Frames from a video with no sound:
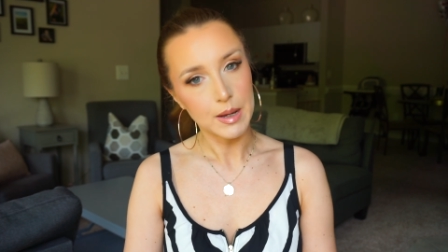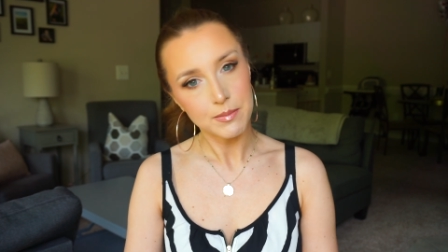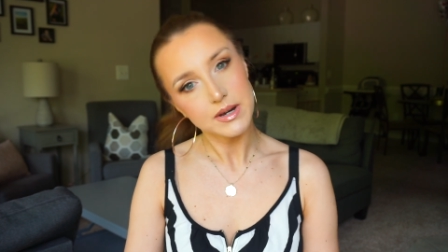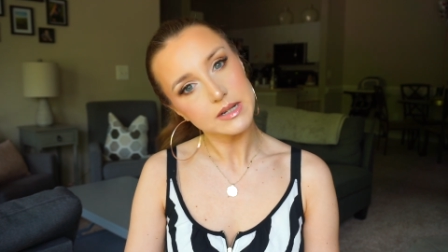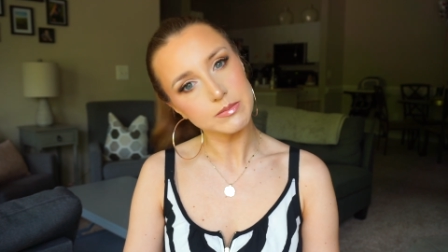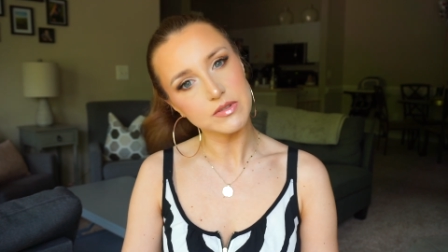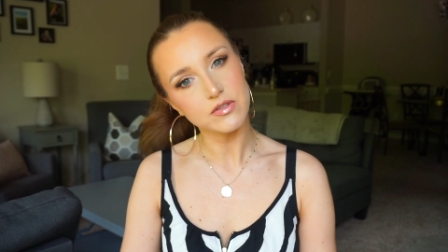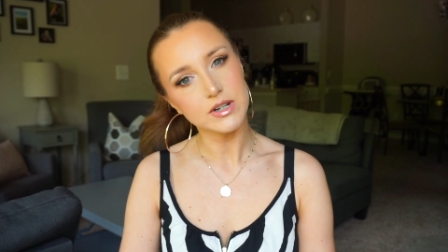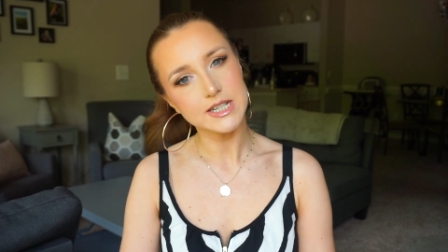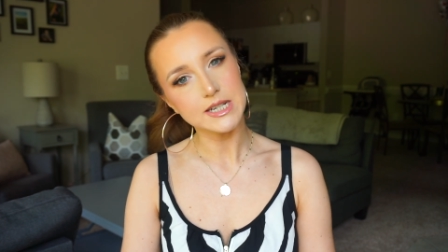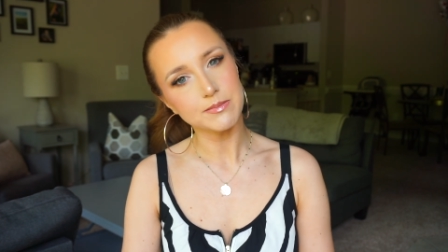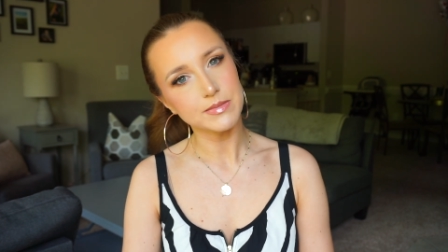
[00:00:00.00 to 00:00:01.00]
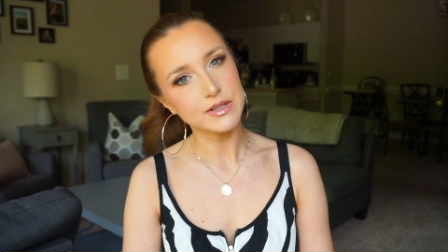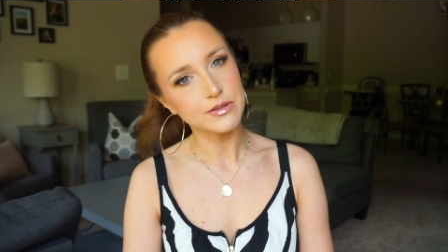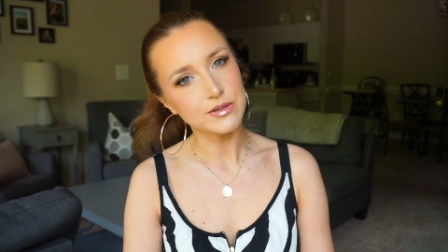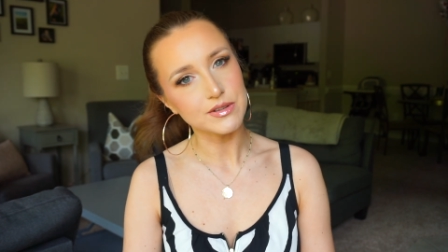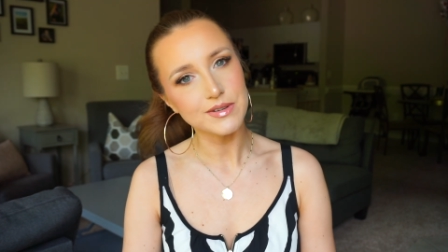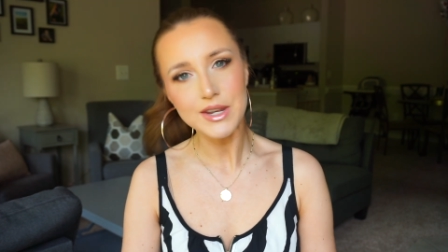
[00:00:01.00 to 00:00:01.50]
But before I jump into
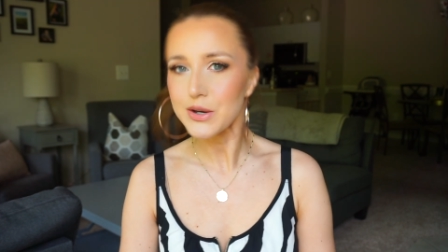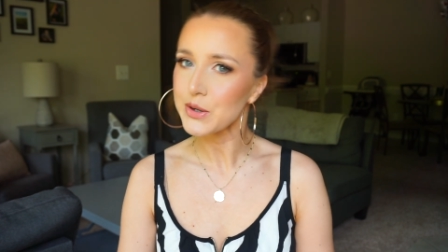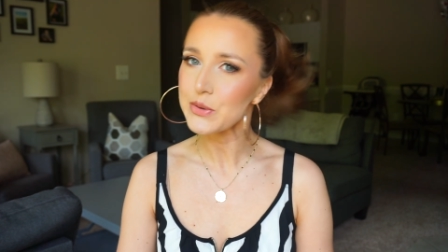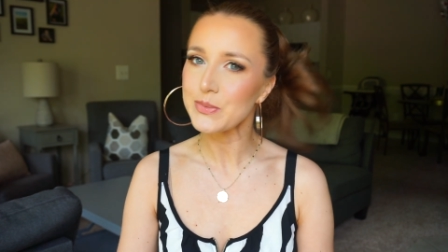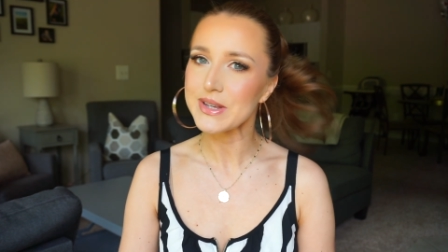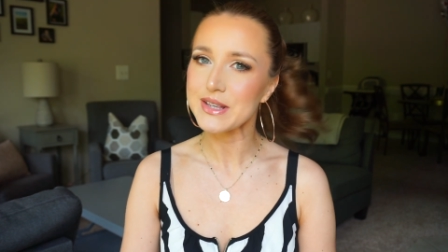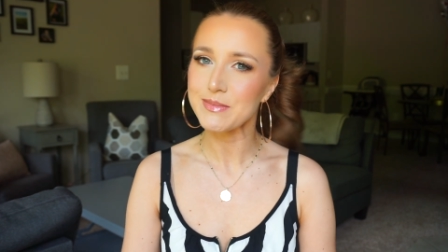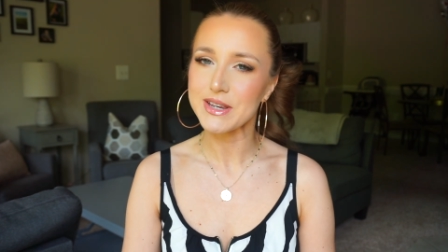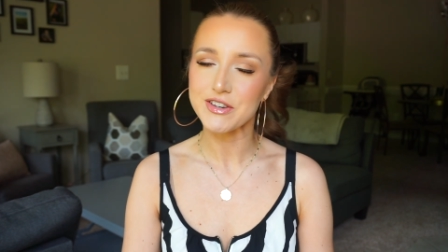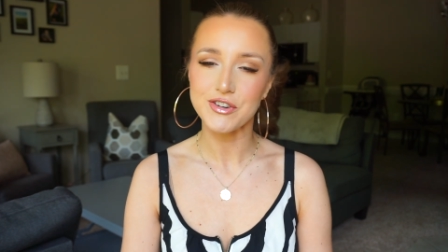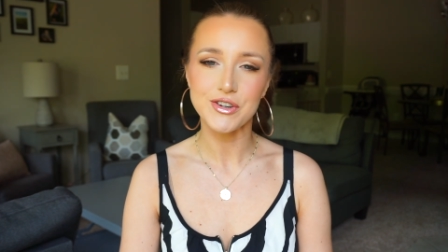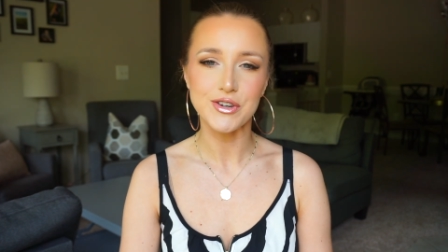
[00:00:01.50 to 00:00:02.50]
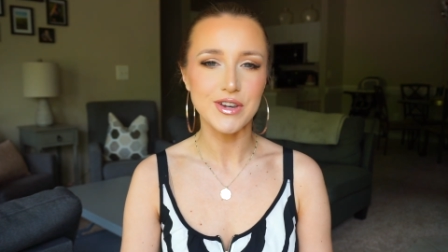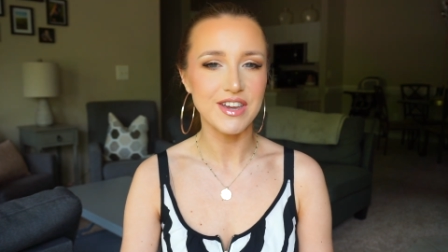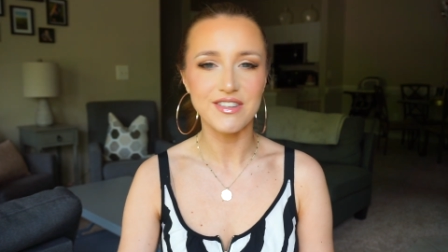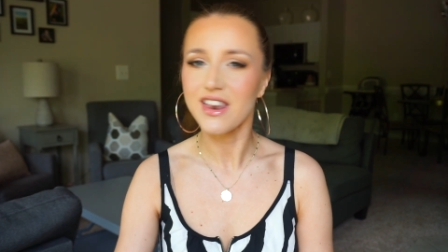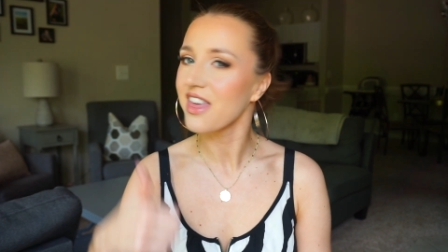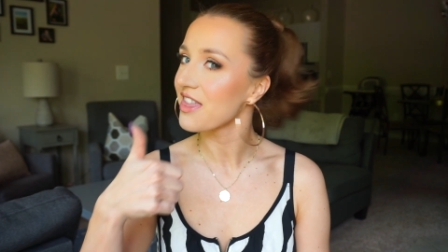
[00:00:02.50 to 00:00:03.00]
this video, please make sure you
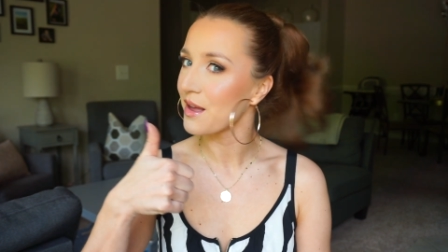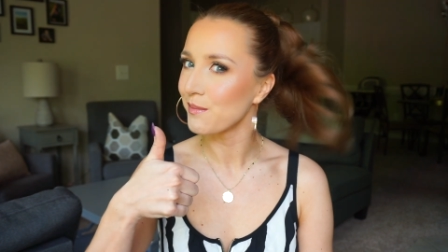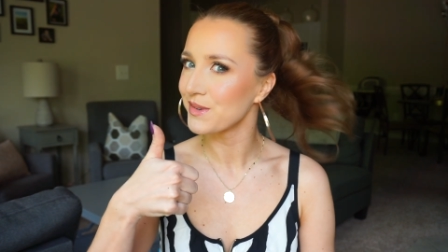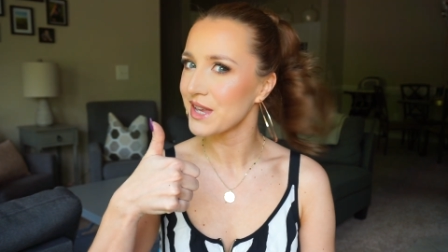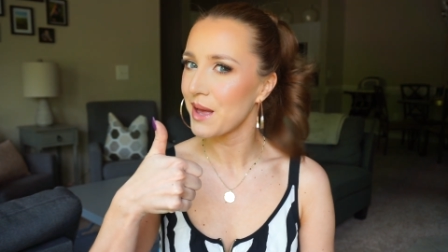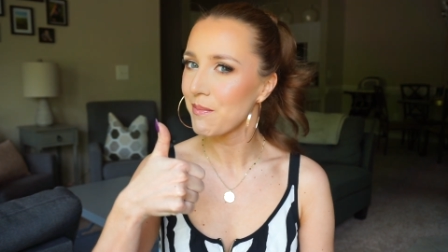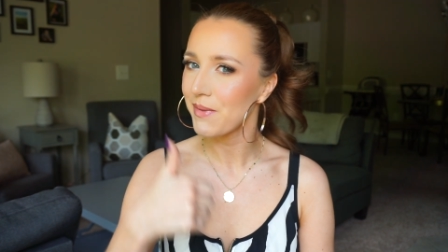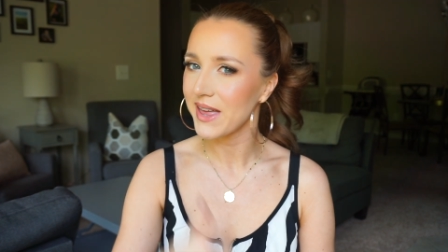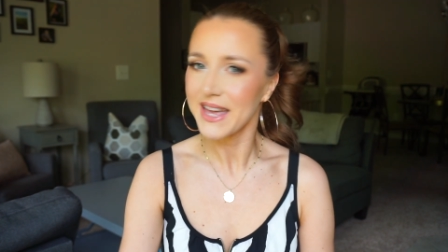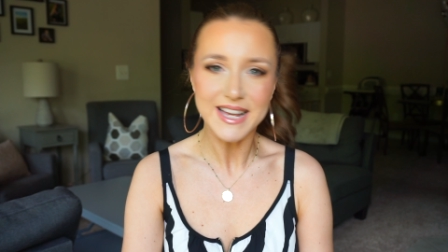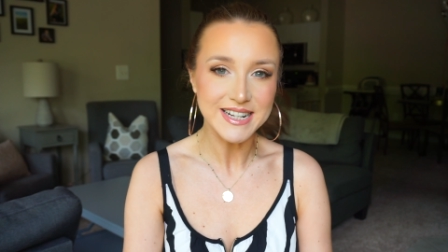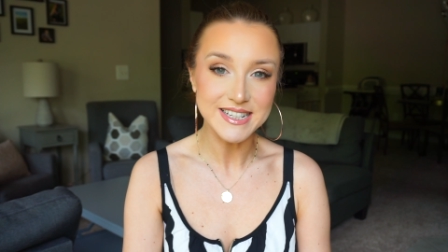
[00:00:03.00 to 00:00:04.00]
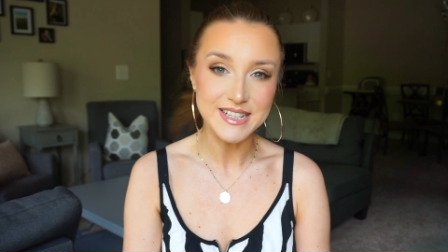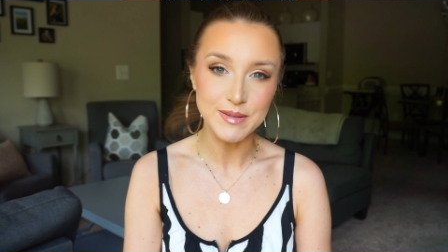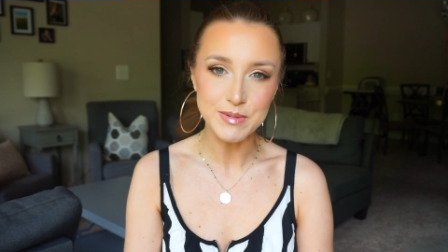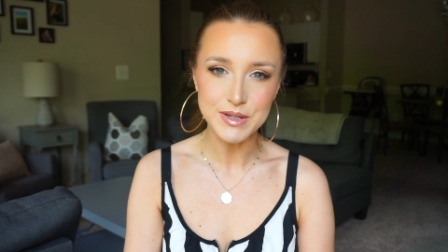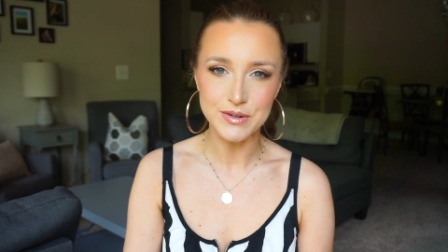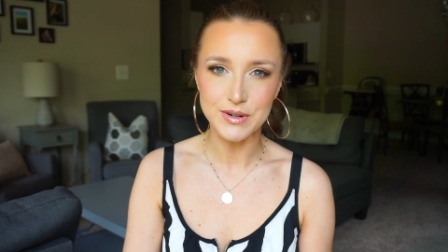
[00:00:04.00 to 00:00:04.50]
give it a thumbs up and
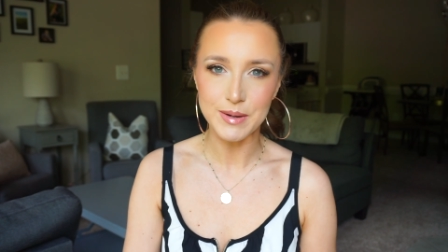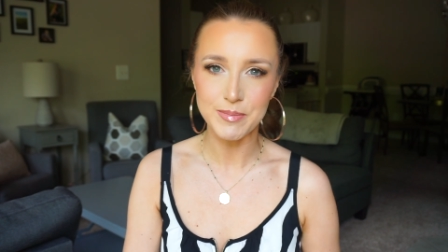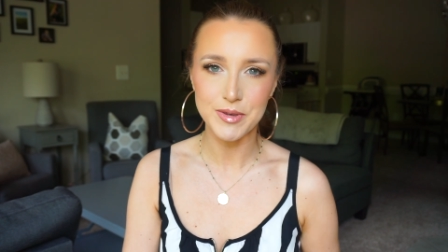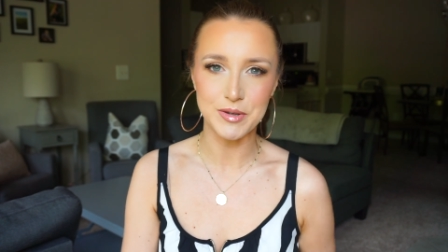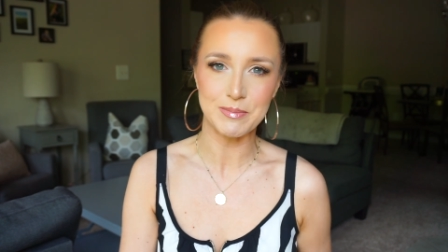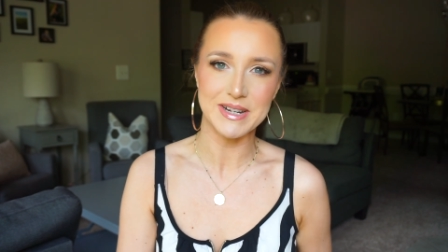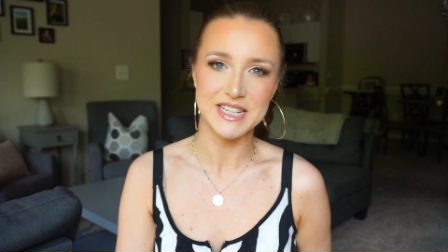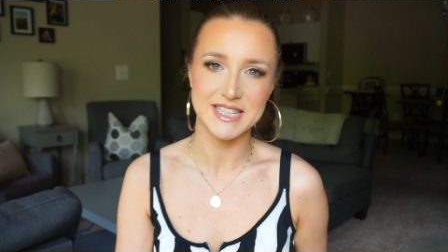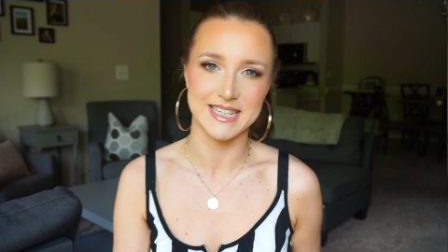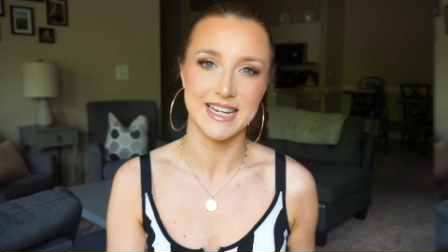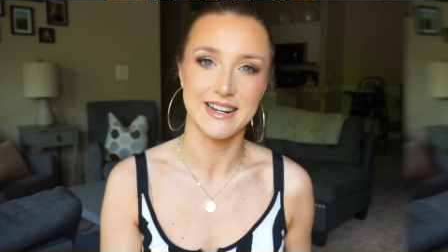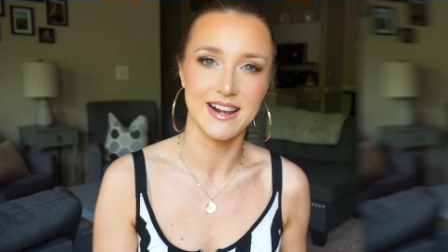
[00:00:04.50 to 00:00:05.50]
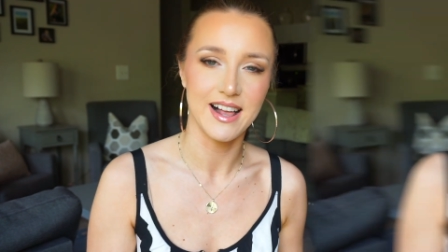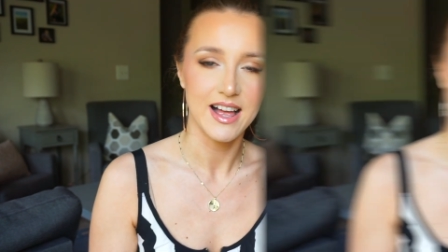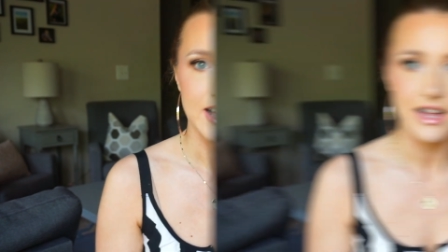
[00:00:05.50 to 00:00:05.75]
subscribe to my channel.